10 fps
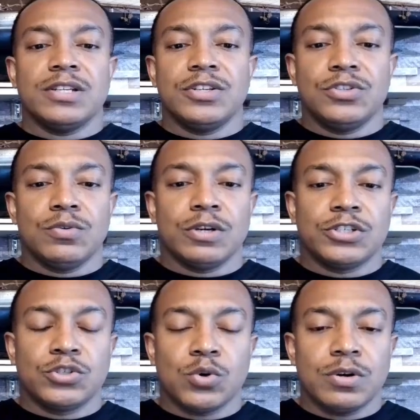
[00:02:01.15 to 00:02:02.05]
do a
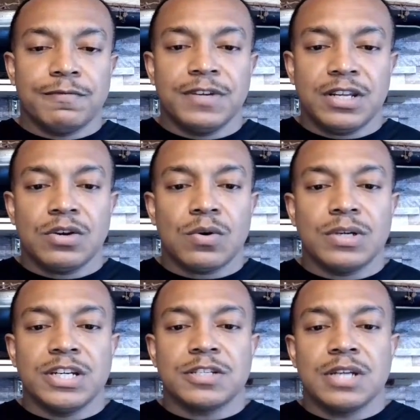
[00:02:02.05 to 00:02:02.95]
short video
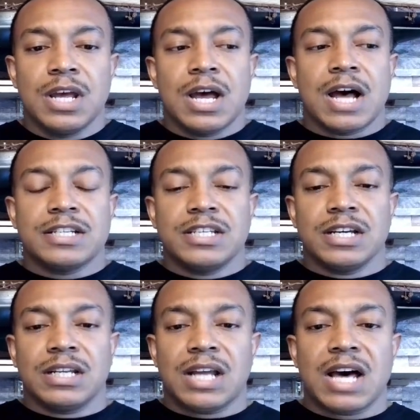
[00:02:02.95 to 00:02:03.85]
on this. I see
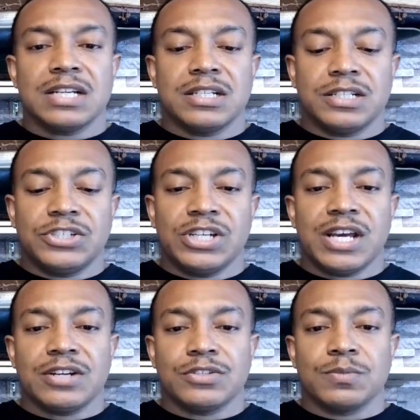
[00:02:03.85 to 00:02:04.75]
a lot of the
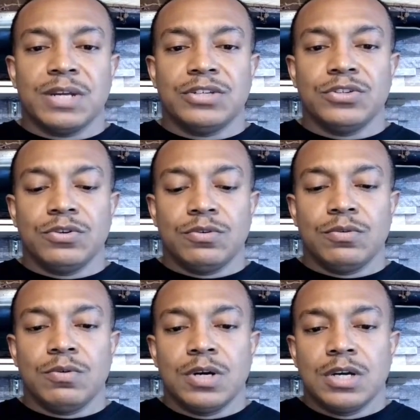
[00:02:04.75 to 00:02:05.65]
channels when they
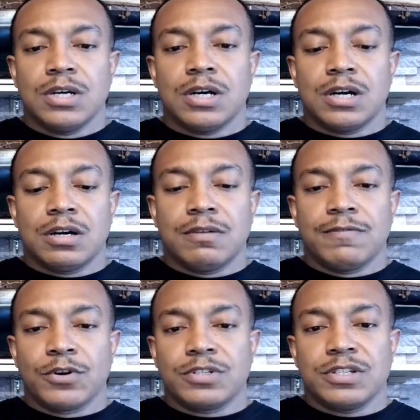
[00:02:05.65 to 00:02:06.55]
do
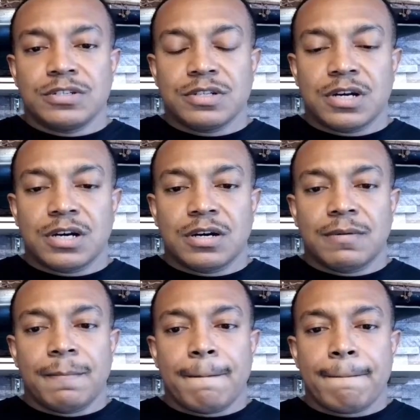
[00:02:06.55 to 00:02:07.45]
versus
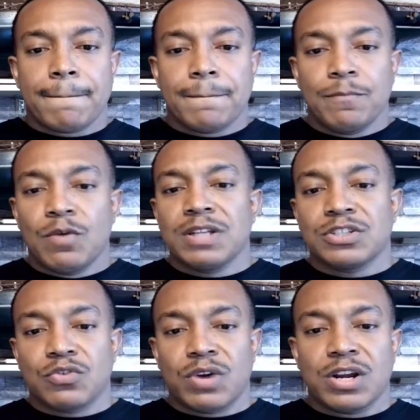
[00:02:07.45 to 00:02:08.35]
whether
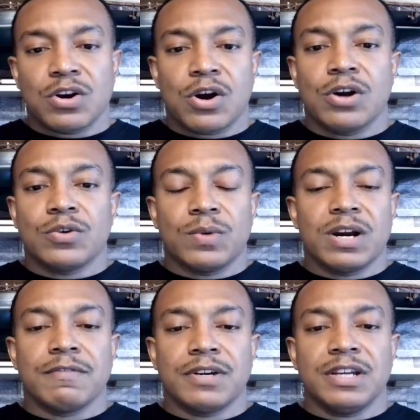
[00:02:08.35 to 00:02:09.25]
it's a credit card or
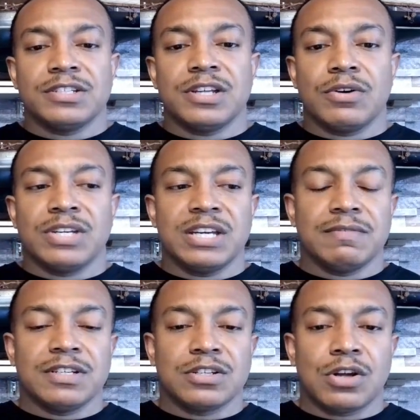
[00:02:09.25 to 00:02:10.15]
wherever it is, they'll
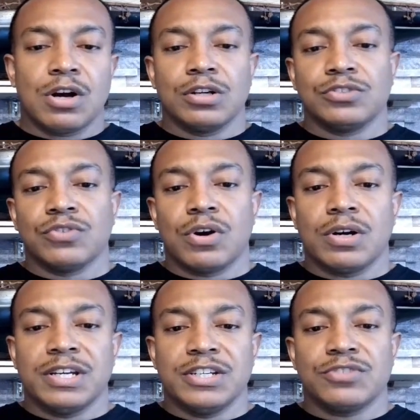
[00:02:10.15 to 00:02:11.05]
give this long
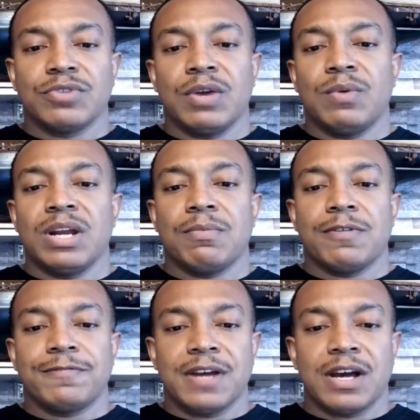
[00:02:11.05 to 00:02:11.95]
drawn history when they
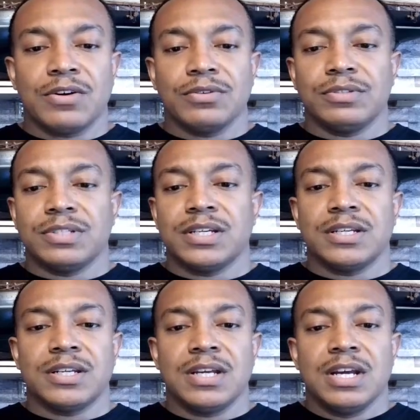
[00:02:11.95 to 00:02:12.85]
were
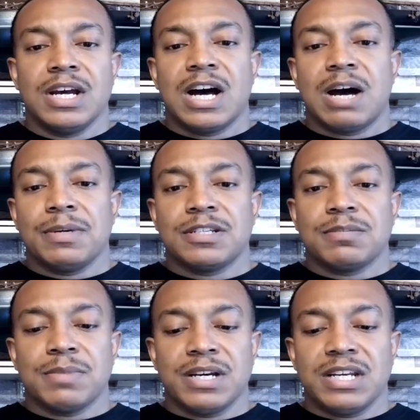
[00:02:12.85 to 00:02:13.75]
founded, how much
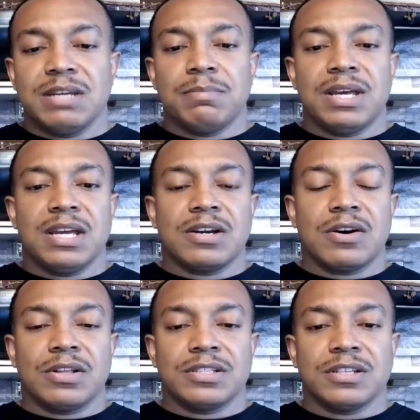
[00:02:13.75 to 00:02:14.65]
money they make,
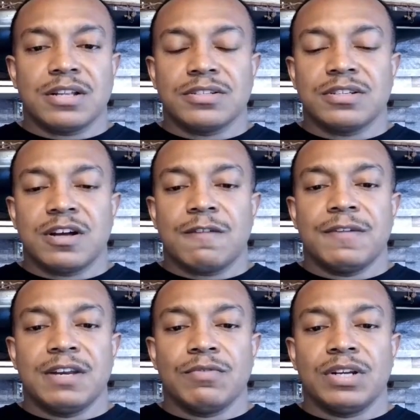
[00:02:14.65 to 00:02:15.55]
all this other stuff,
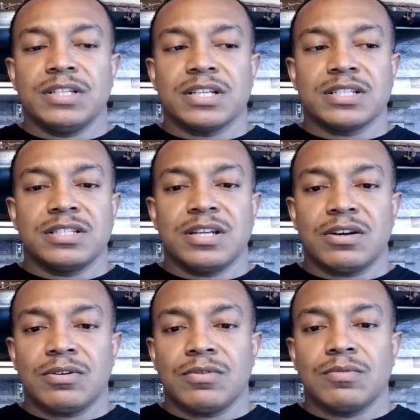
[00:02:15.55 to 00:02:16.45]
and it really doesn't
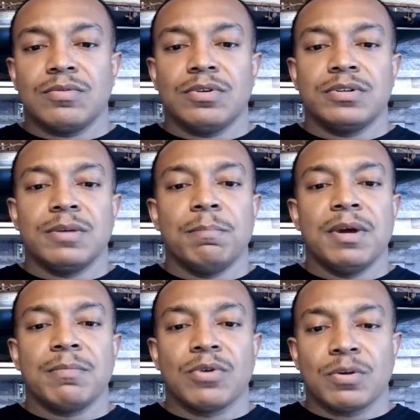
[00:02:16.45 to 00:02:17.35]
tell the
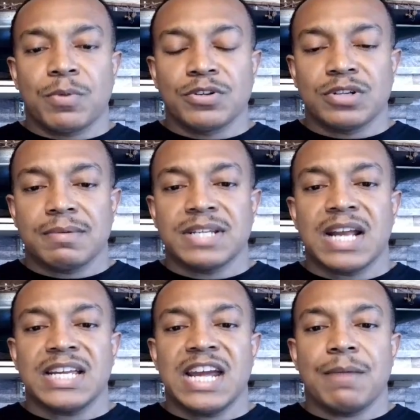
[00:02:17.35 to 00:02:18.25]
member or the person
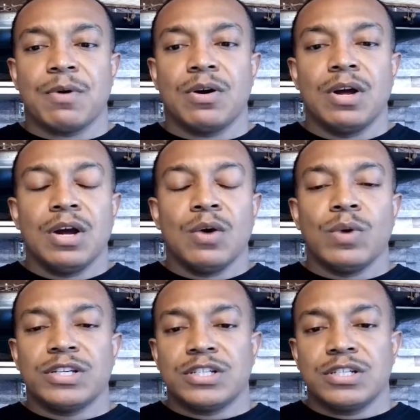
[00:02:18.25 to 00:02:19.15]
outside the camera
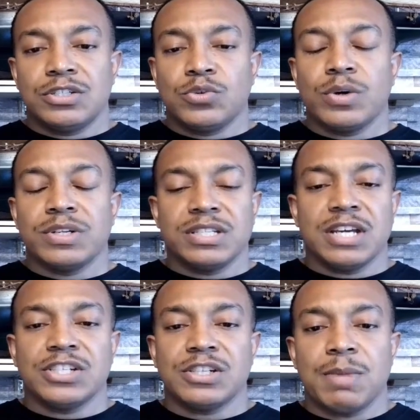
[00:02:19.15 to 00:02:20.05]
which choices
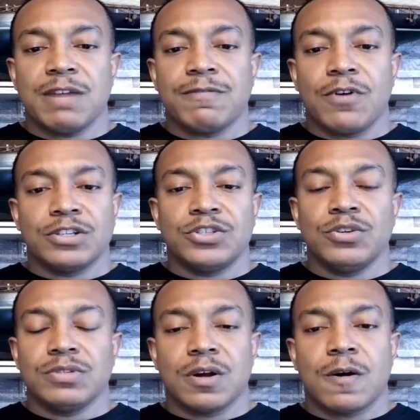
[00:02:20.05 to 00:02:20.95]
they should make as far as
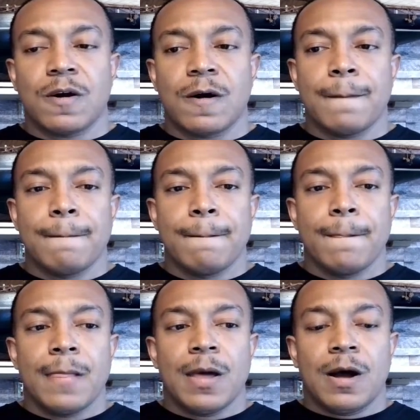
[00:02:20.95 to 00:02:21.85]
choosing a card.
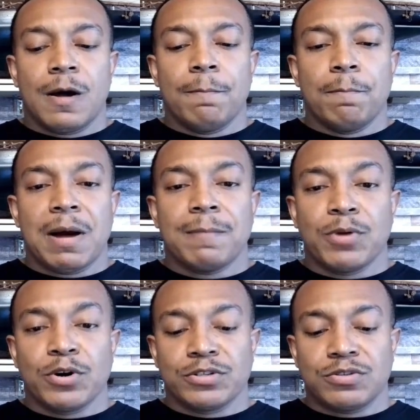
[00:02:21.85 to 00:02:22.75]
My
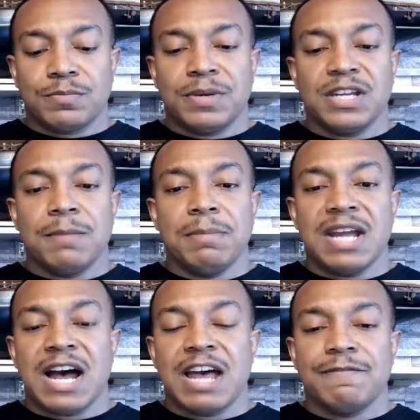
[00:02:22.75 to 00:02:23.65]
personal opinion,
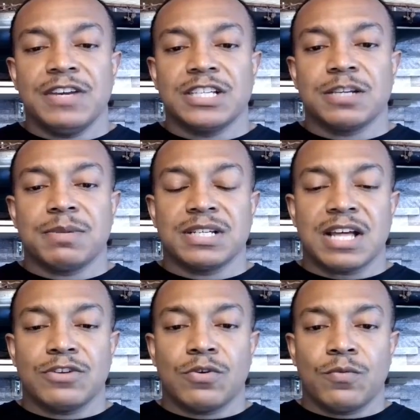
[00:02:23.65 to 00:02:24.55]
I had Visa because
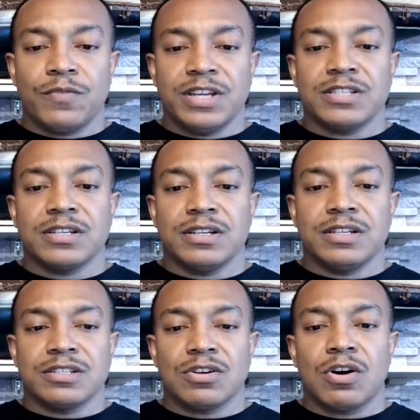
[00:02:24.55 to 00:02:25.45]
I know Visa
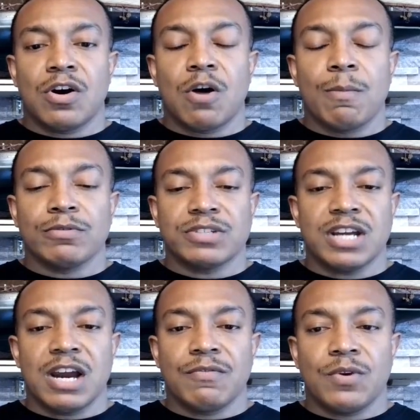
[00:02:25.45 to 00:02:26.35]
is almost
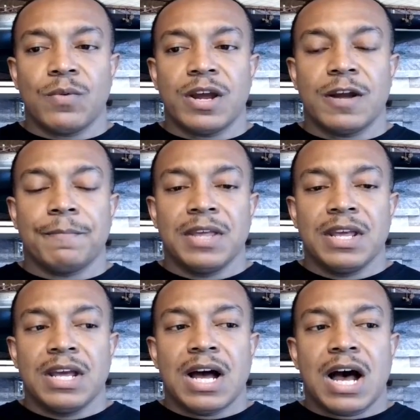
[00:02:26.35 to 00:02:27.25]
everywhere.
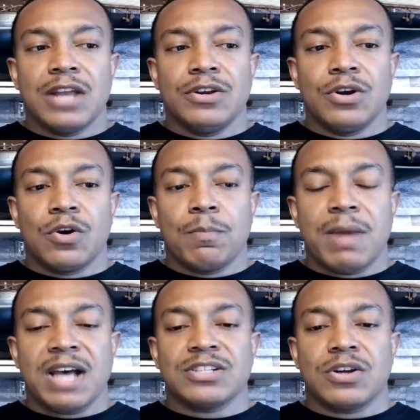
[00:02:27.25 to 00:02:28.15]
I know
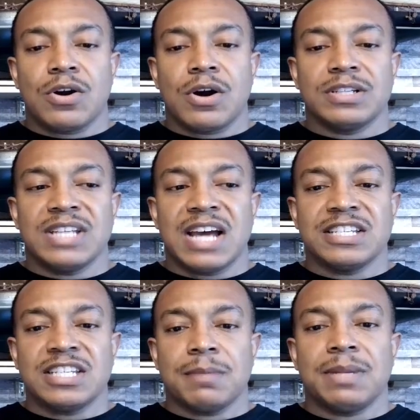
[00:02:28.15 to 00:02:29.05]
MasterCard is not
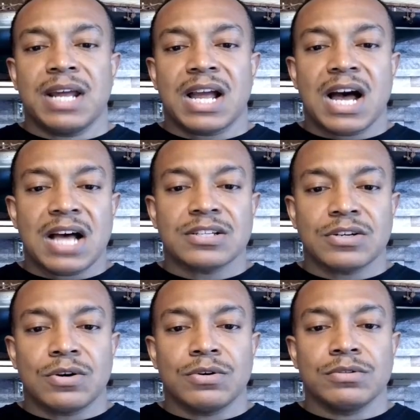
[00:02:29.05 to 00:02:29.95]
accepted at
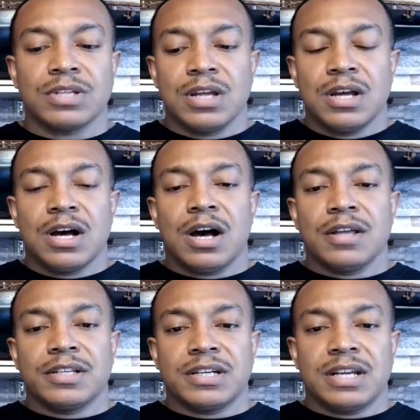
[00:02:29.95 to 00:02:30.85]
Costco's.
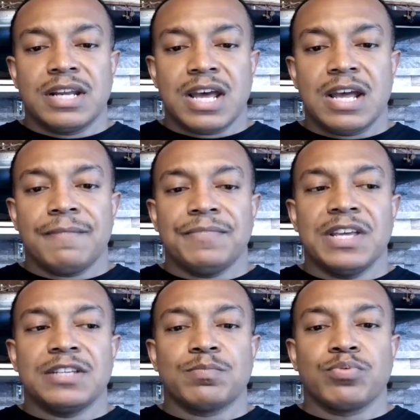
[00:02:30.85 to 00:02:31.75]
Other than that,
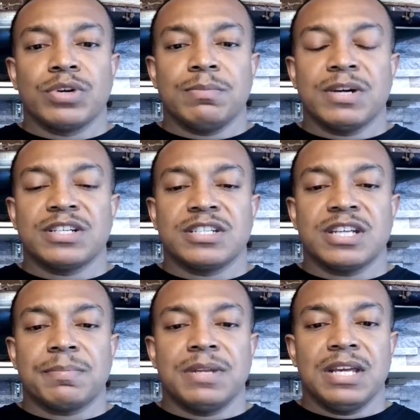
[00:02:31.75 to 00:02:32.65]
it's pretty much
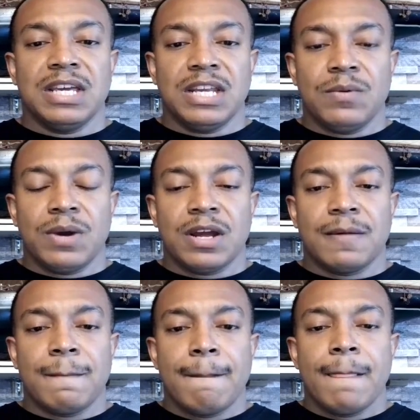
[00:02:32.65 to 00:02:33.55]
accepted anywhere.
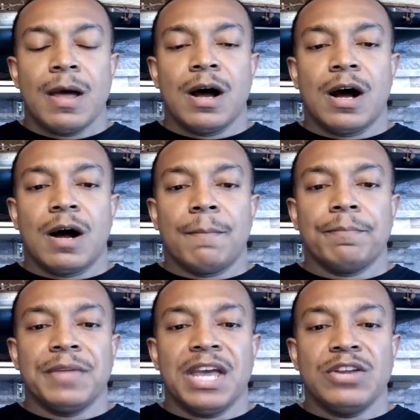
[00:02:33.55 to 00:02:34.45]
And
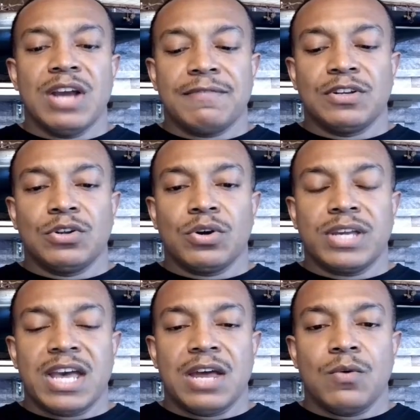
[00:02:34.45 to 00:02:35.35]
you have to look
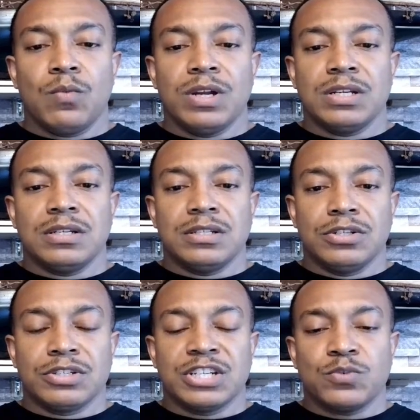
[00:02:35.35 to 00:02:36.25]
at what
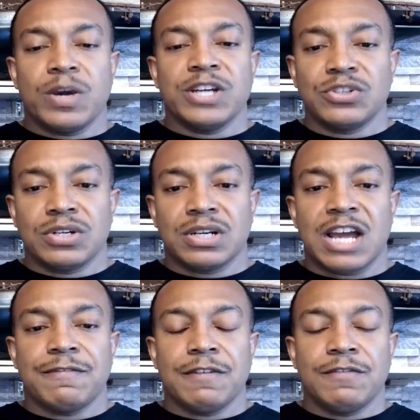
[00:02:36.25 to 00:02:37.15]
your situation in
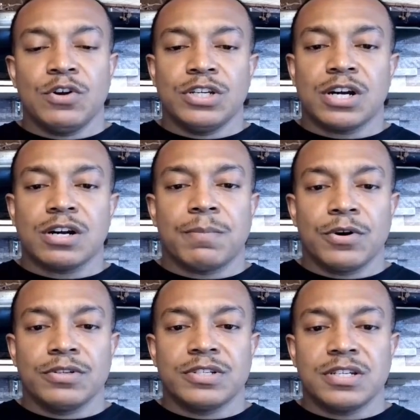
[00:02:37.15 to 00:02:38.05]
life. If you're a younger
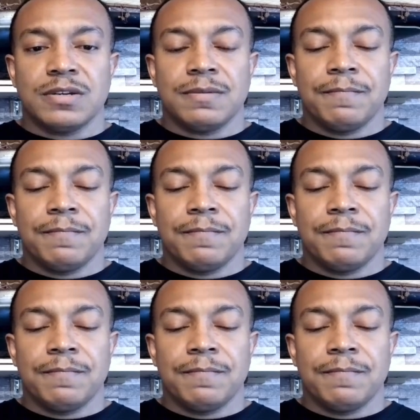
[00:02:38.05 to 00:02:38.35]
person